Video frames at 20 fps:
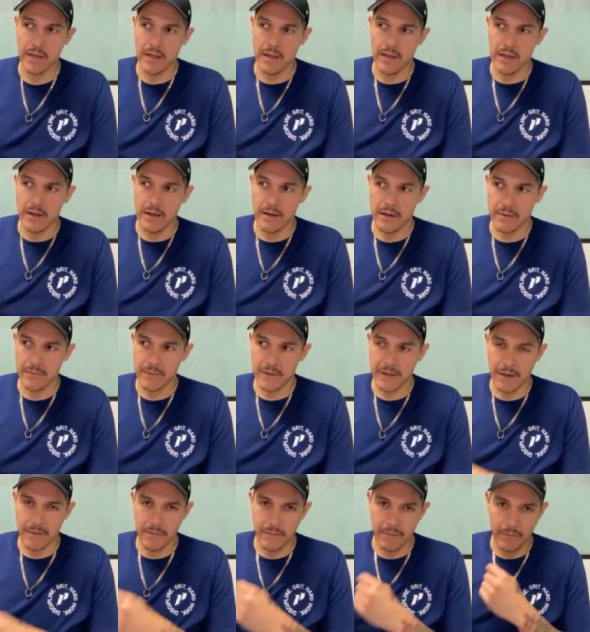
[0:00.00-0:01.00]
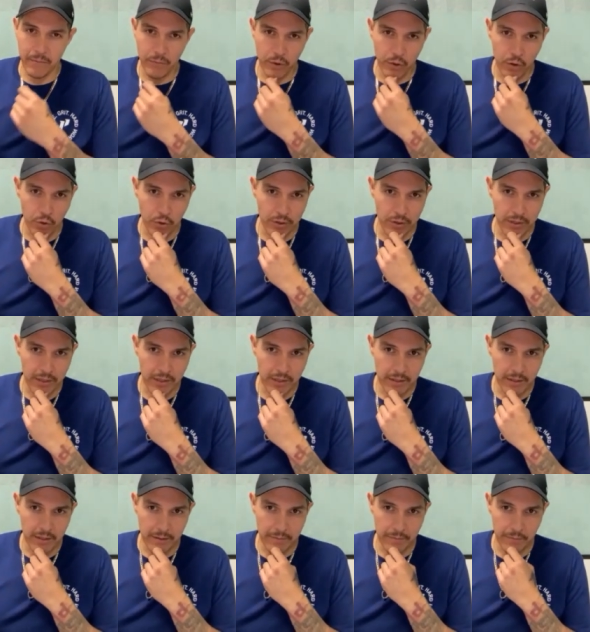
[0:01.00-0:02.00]
um, that I'm
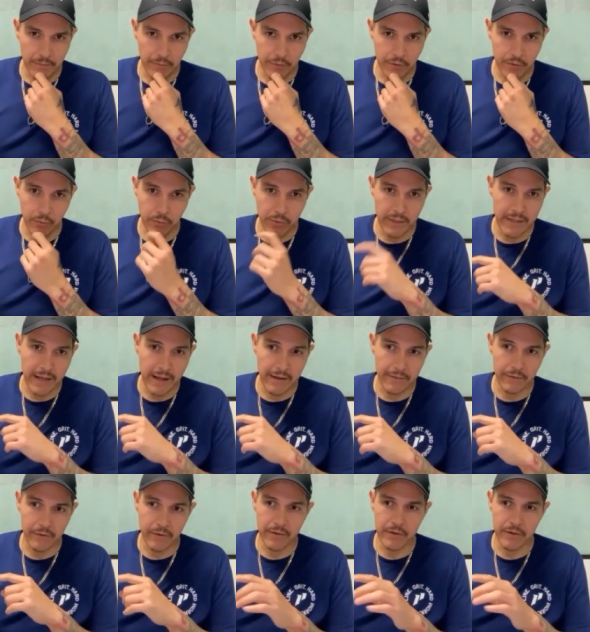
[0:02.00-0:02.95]
recording um, for the week after.